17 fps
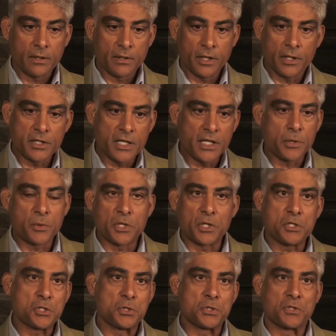they're dealing with
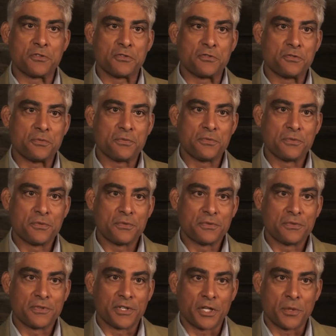issues of
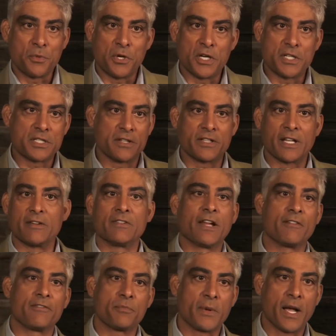the communities that they've
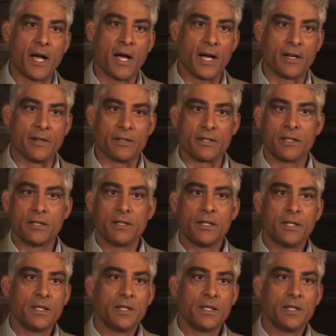left behind,